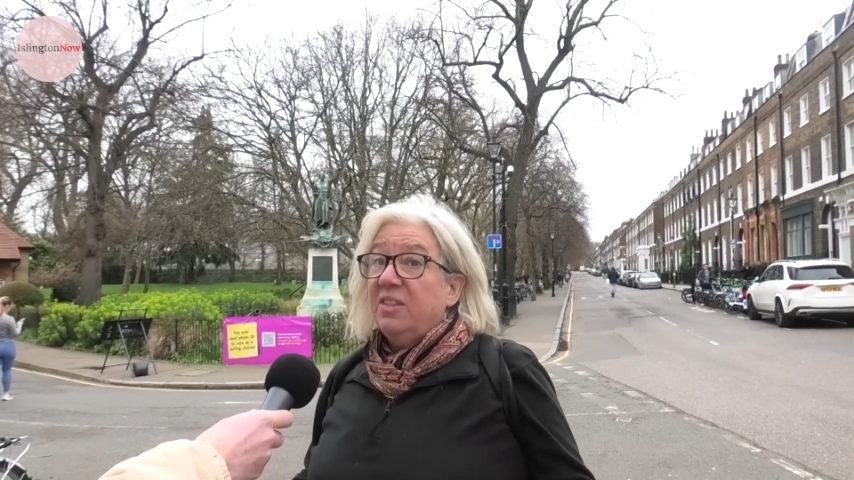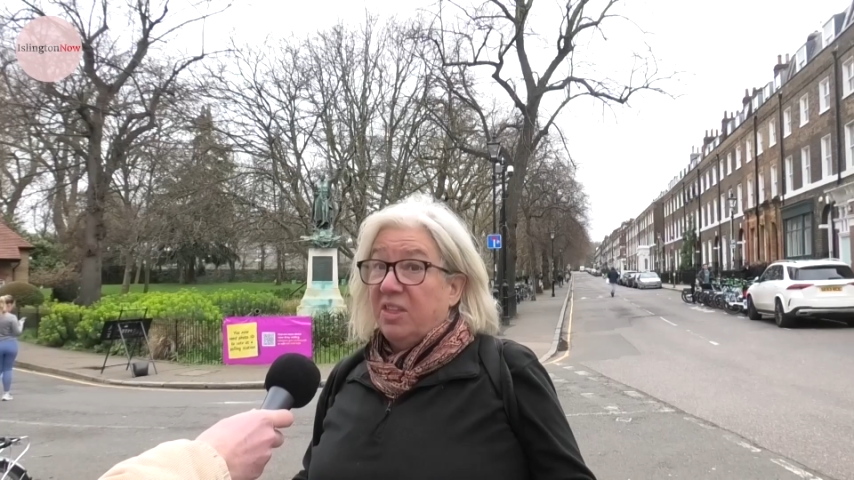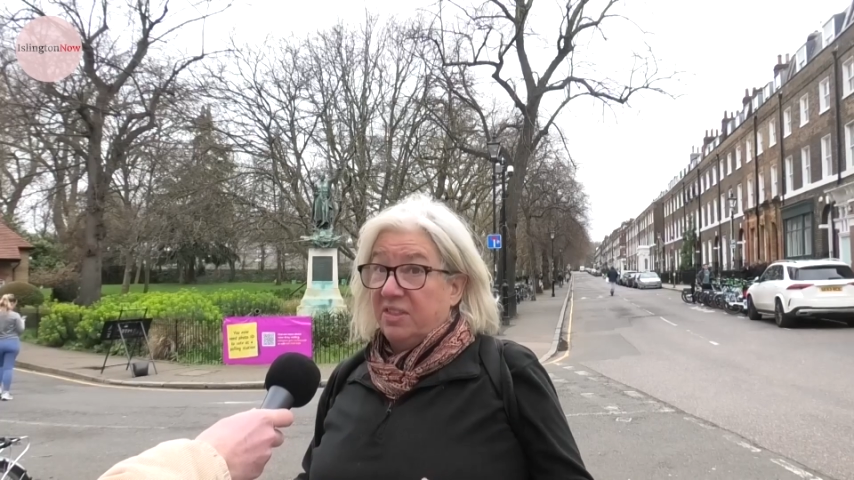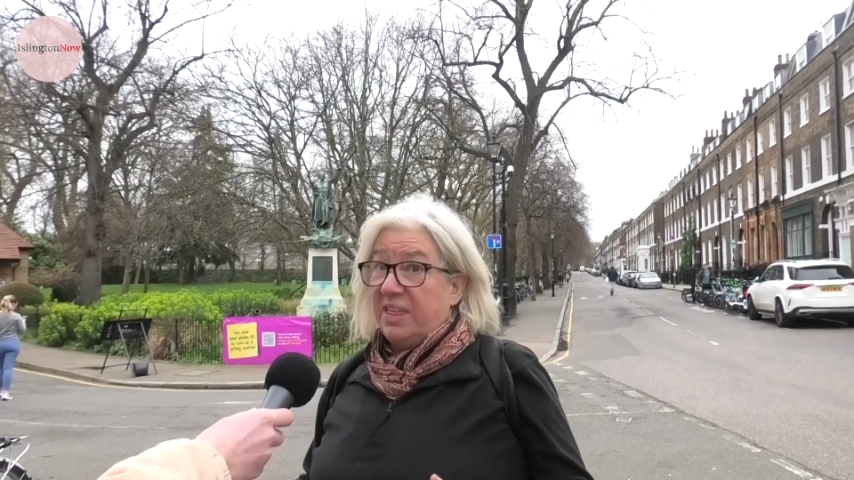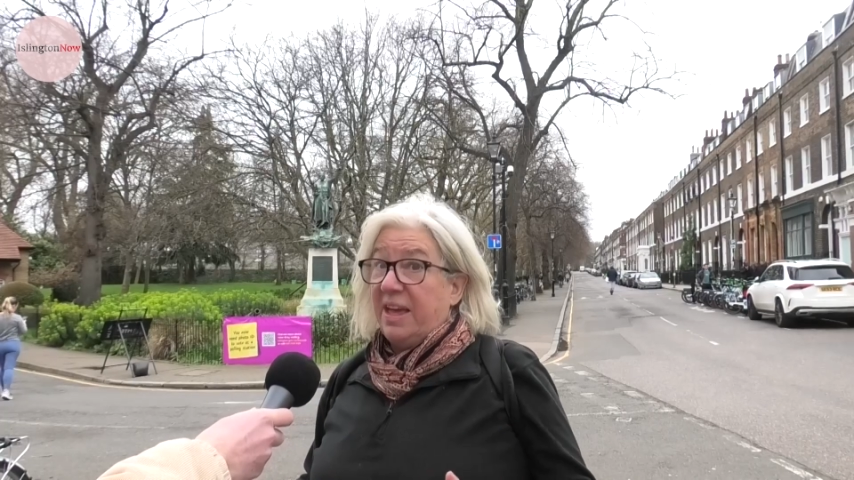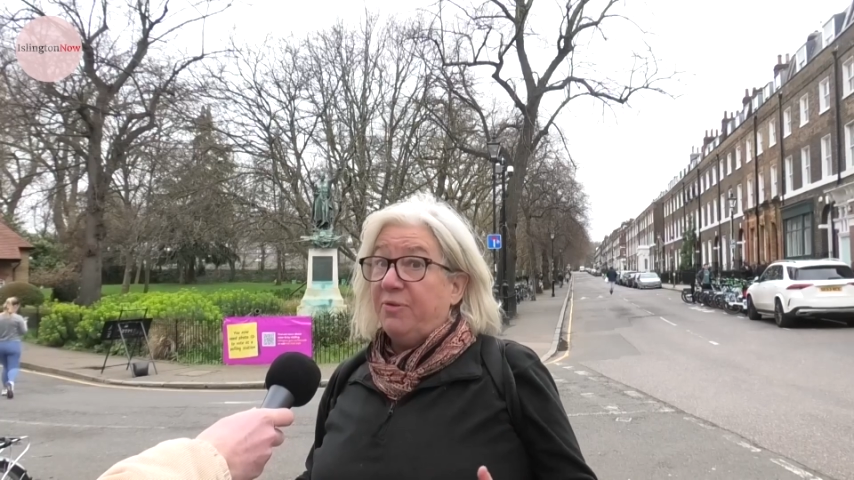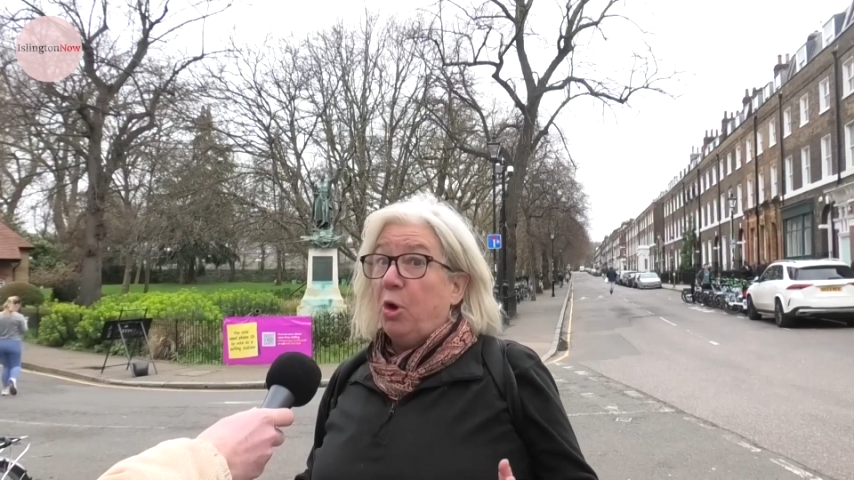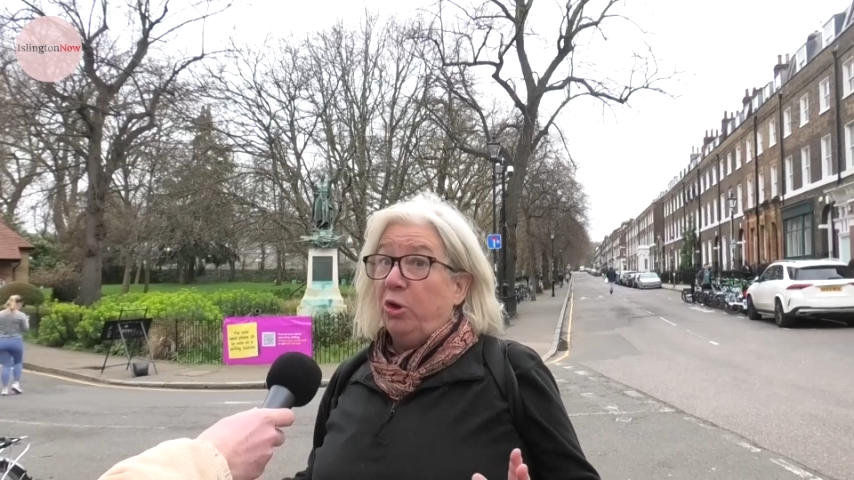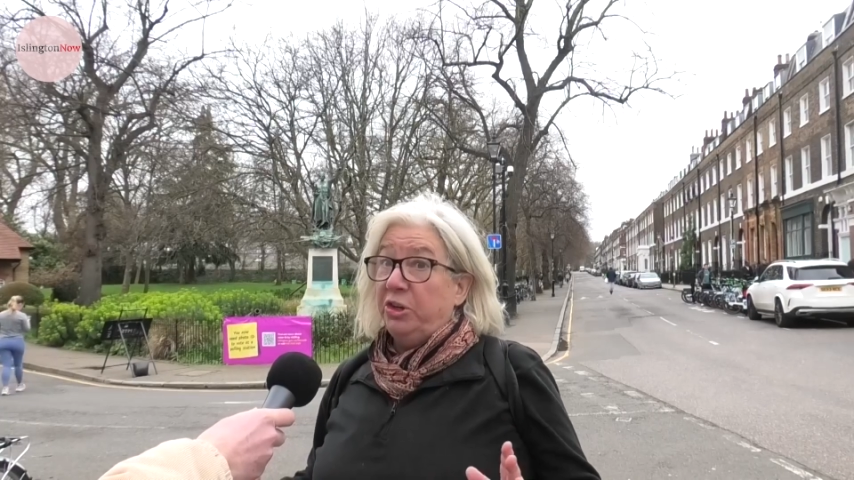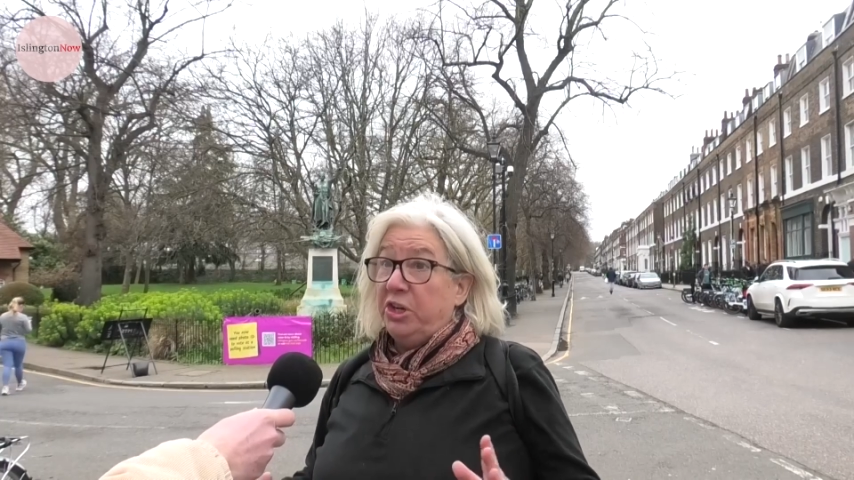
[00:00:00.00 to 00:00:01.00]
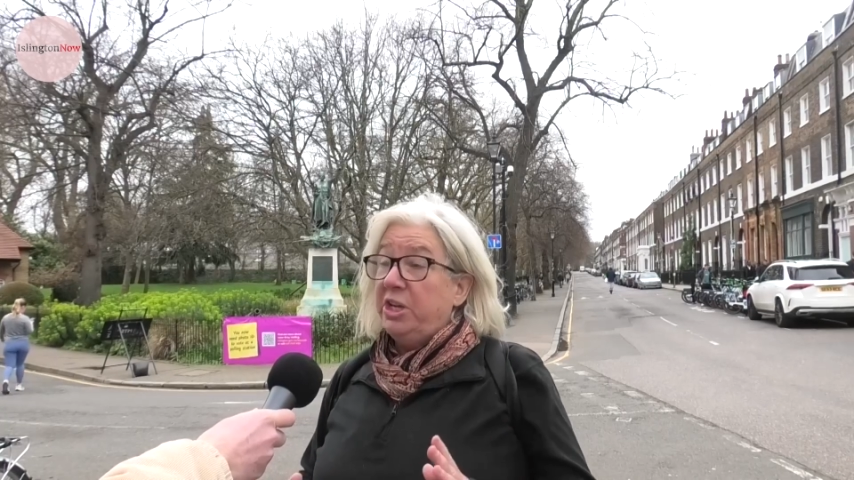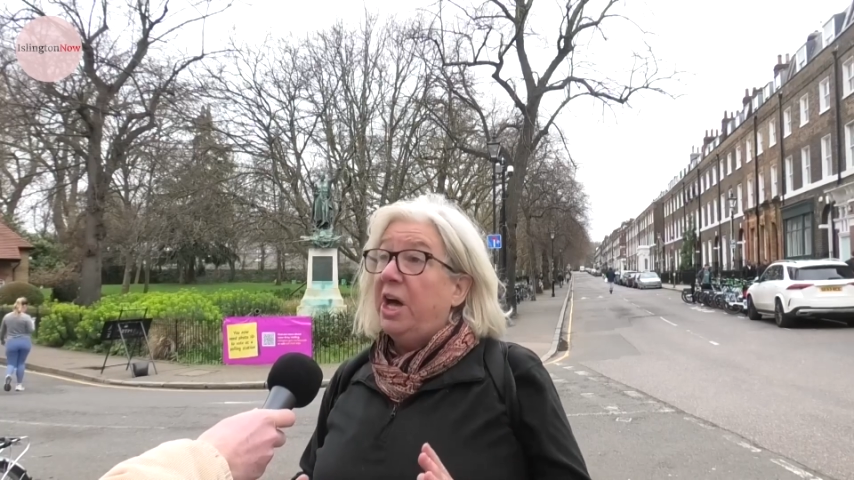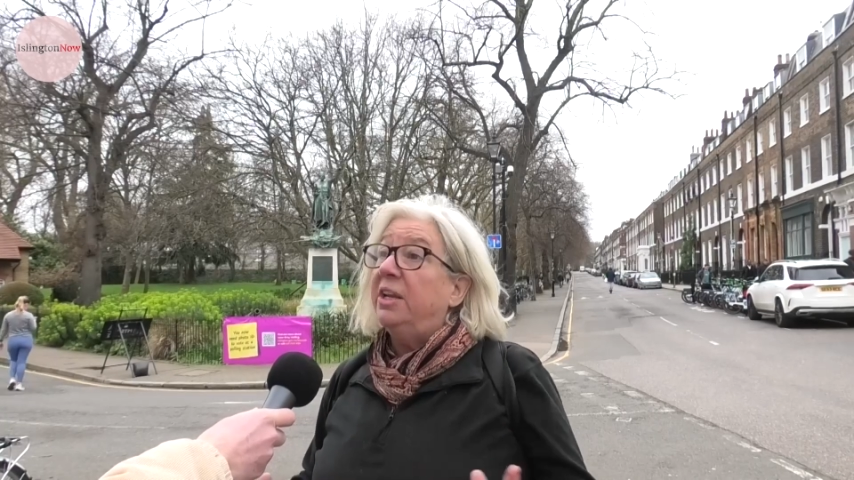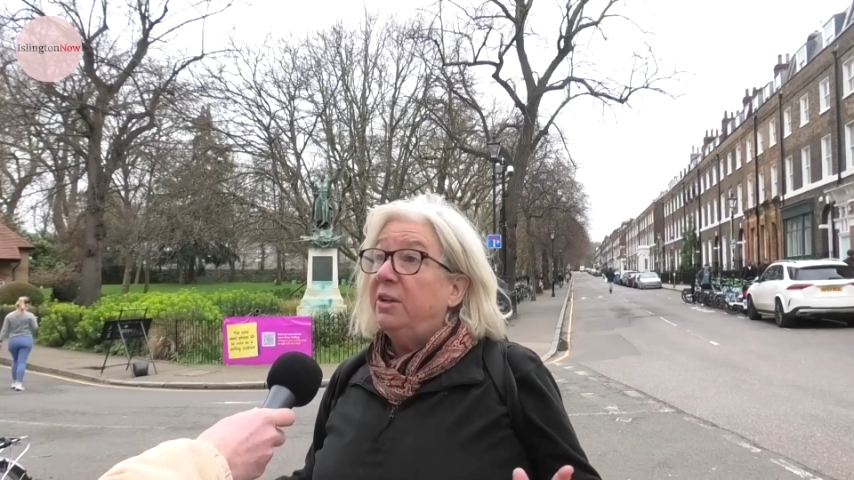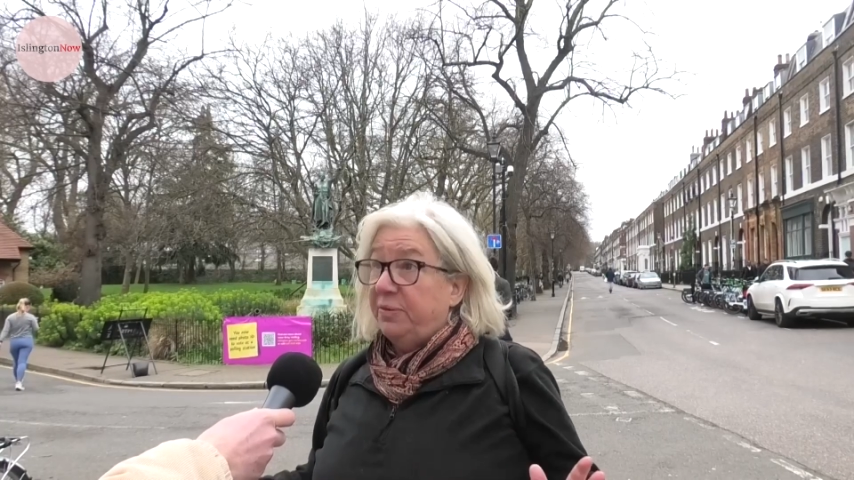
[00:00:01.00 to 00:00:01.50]
that they've got
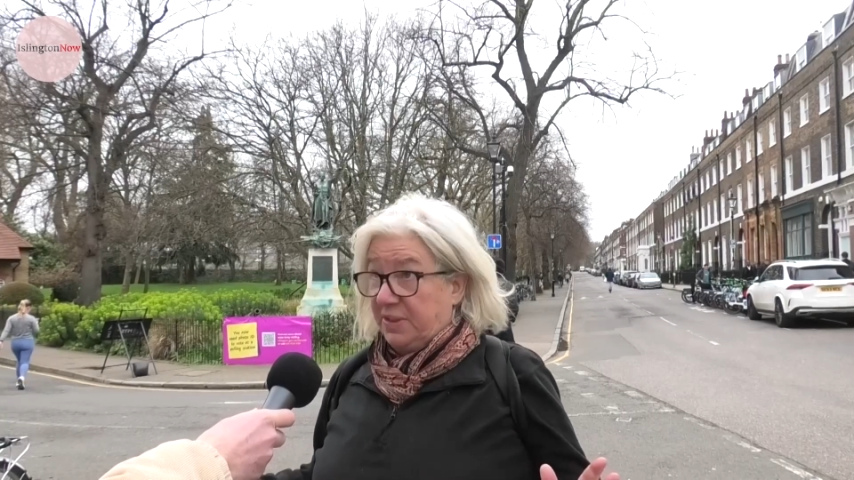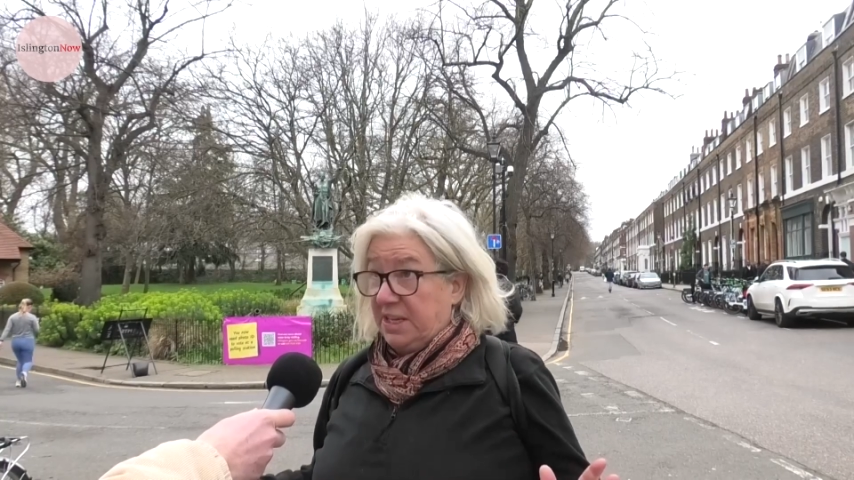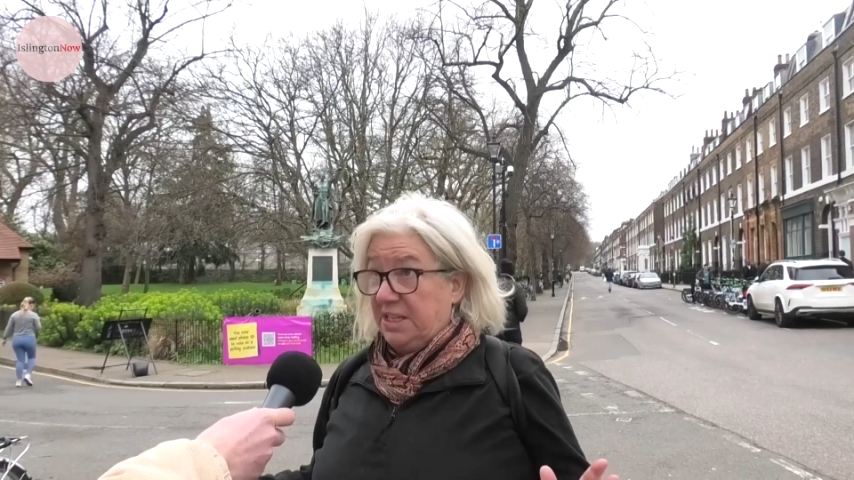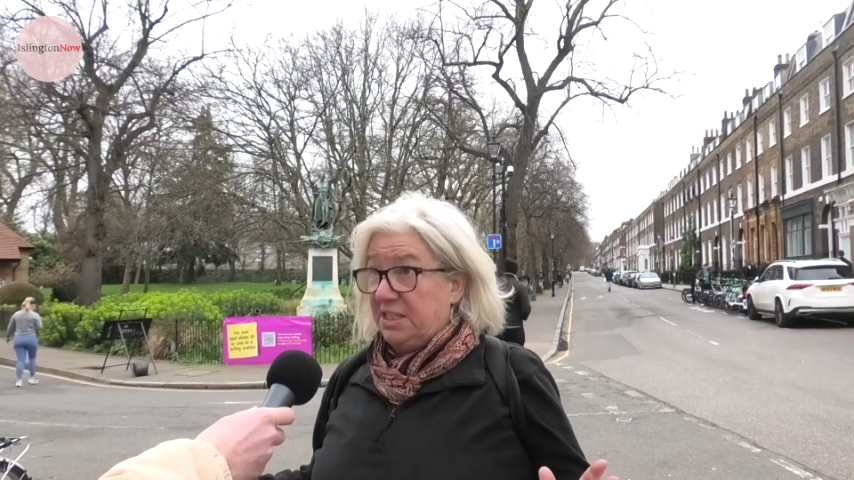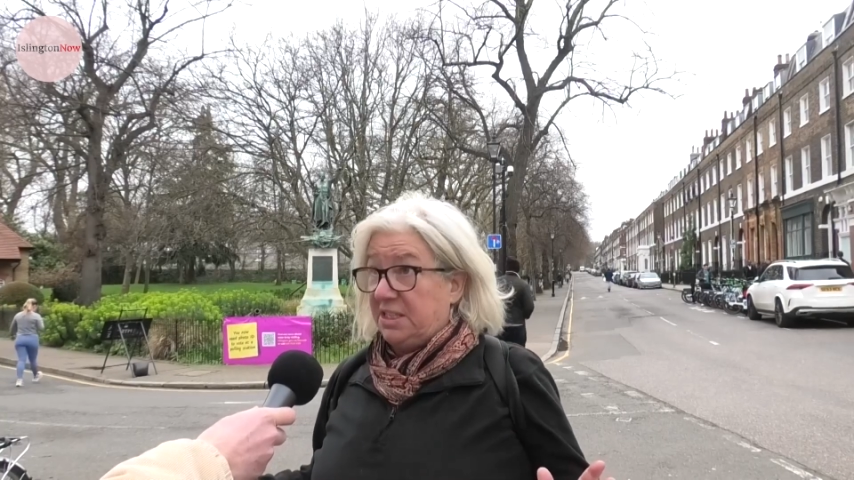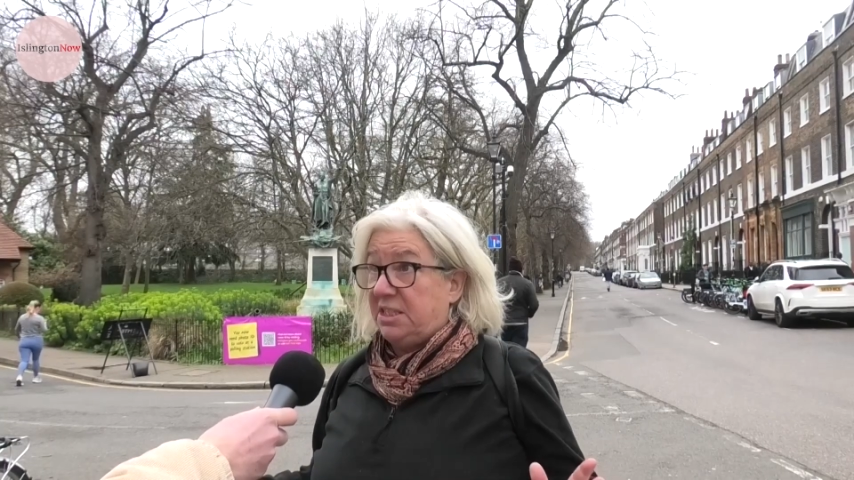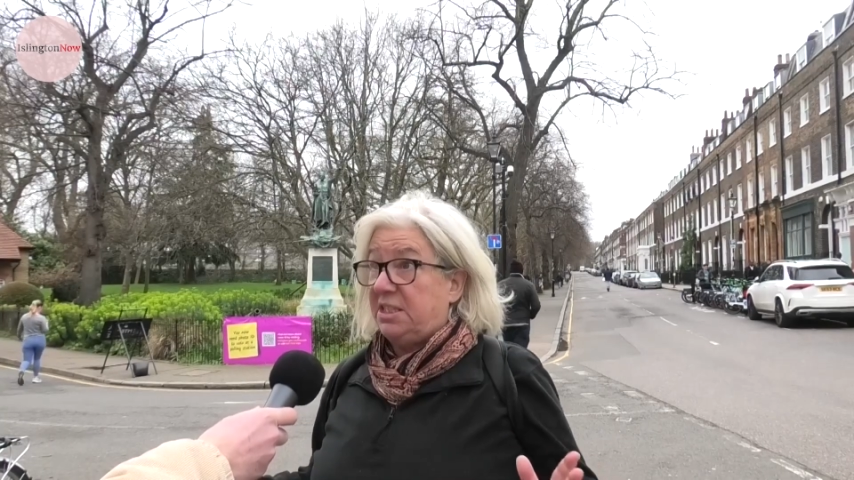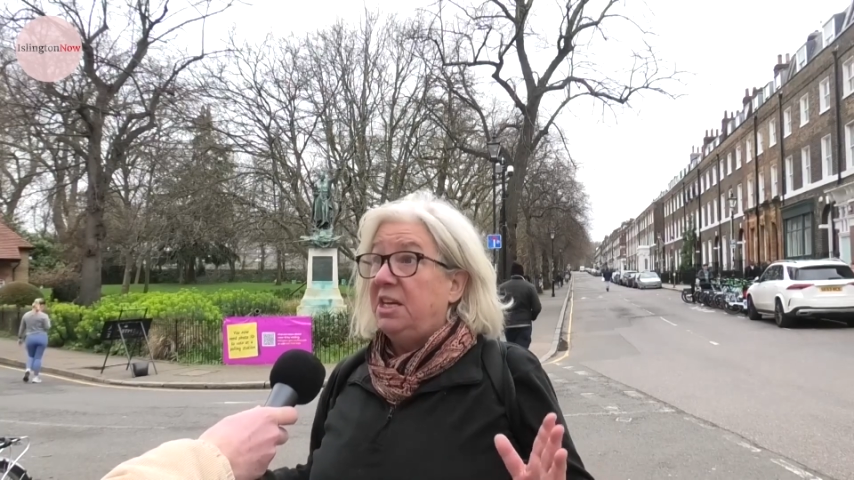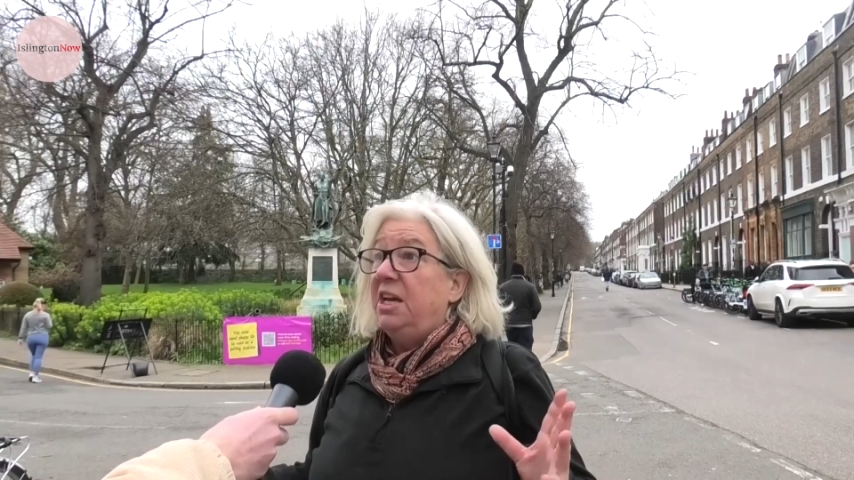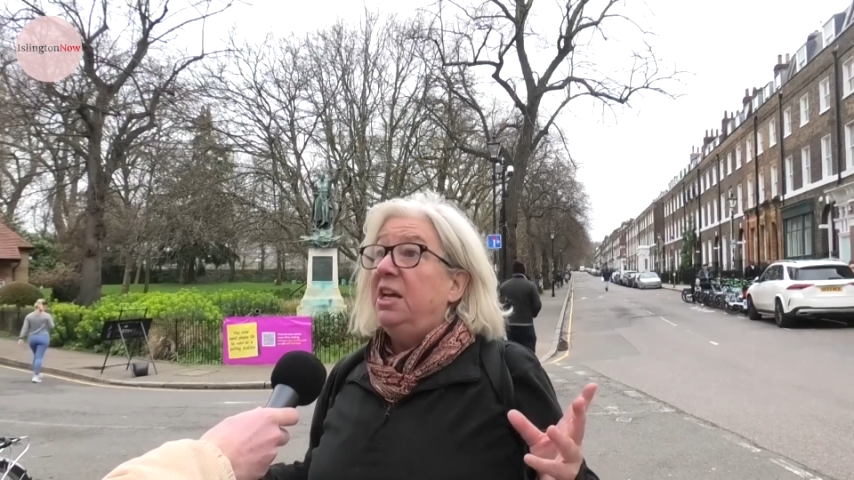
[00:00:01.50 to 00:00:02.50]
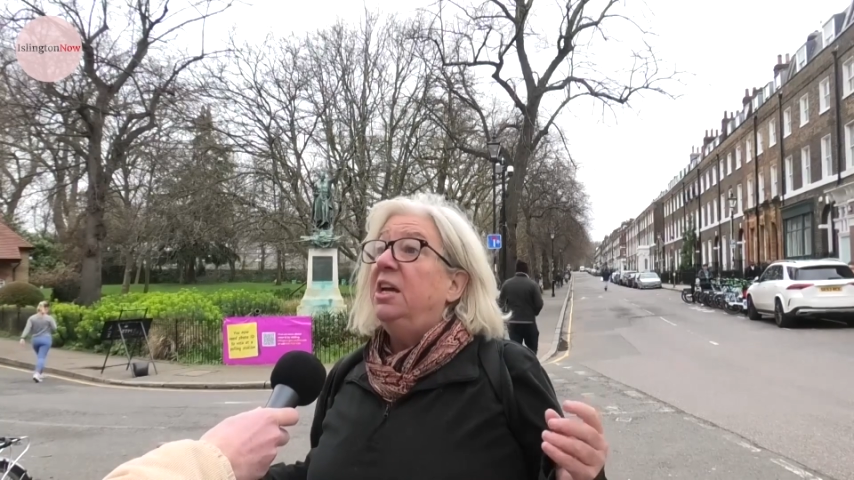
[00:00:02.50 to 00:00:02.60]
none of these